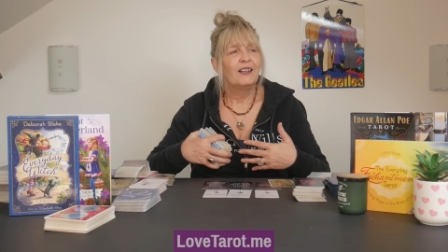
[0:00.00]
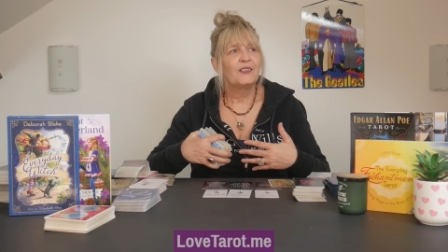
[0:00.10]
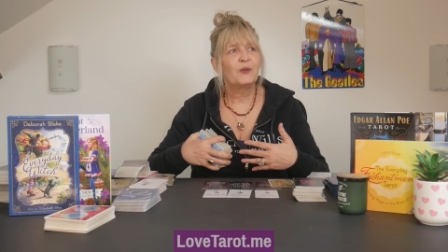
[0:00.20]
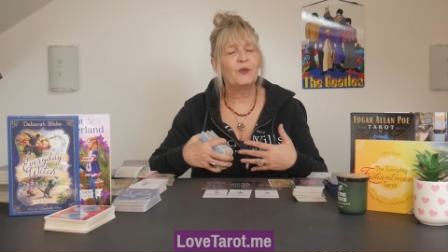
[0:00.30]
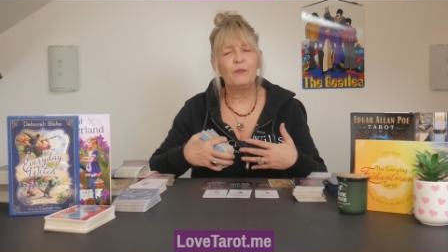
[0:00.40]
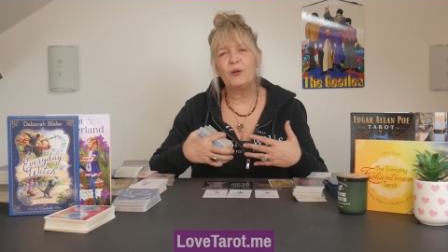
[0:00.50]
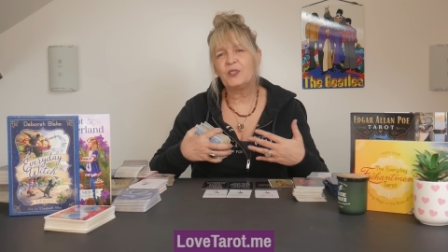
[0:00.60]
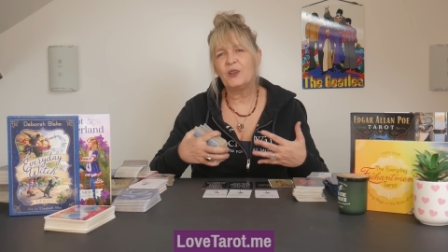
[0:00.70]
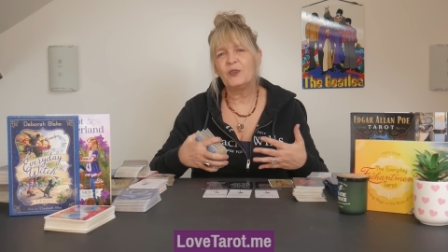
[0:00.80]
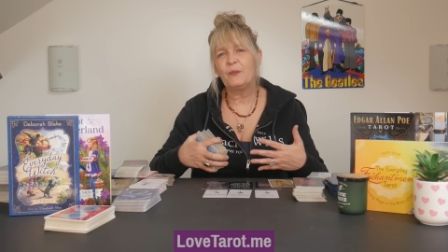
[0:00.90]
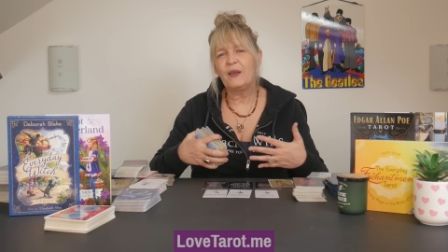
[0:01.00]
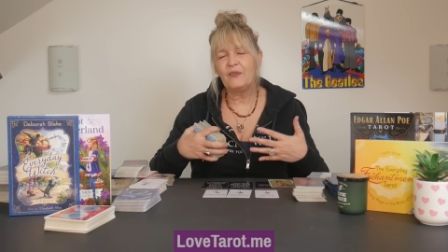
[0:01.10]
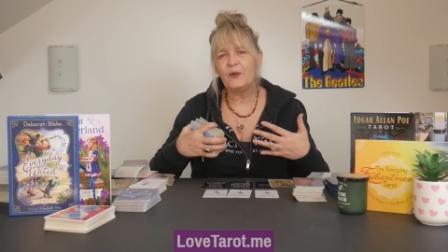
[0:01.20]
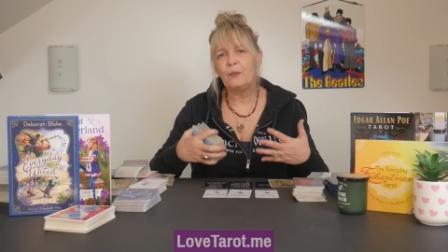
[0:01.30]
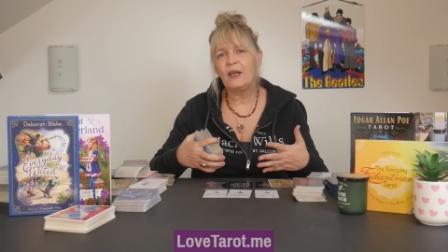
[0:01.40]
sort of put on a bit
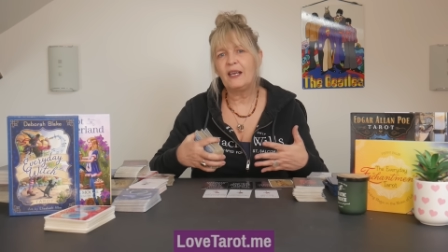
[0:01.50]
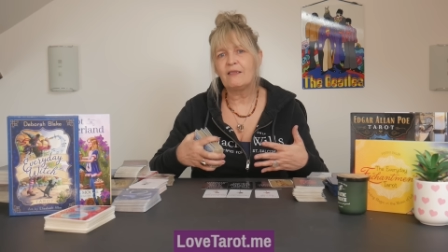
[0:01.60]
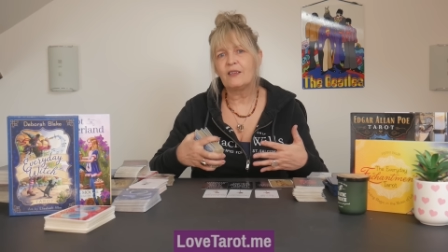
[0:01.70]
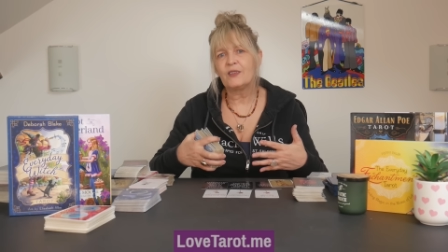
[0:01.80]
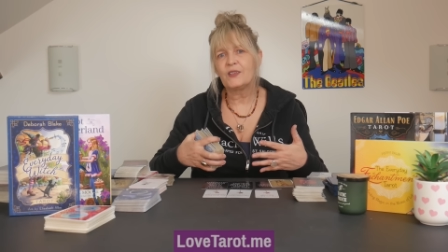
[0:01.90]
of an appearance.